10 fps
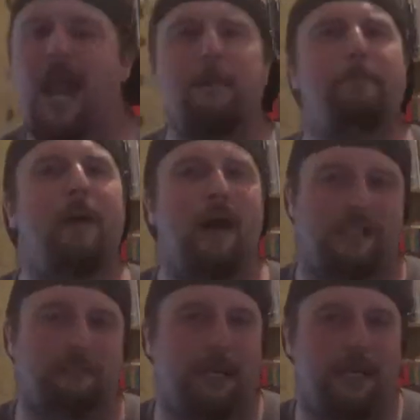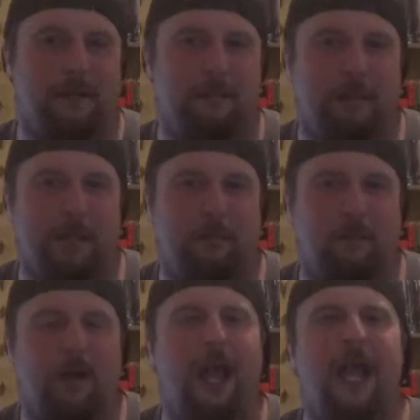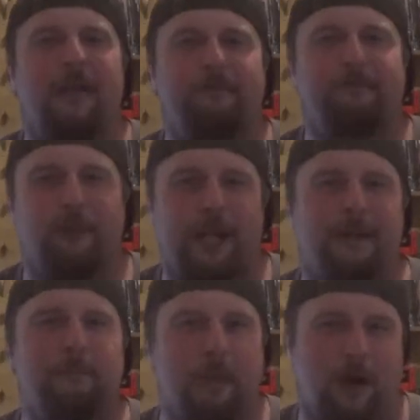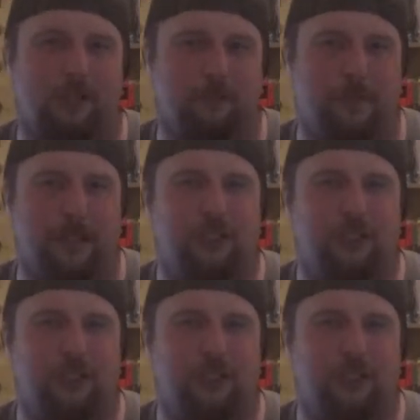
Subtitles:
It bugs me, people. It friggin' bugs me.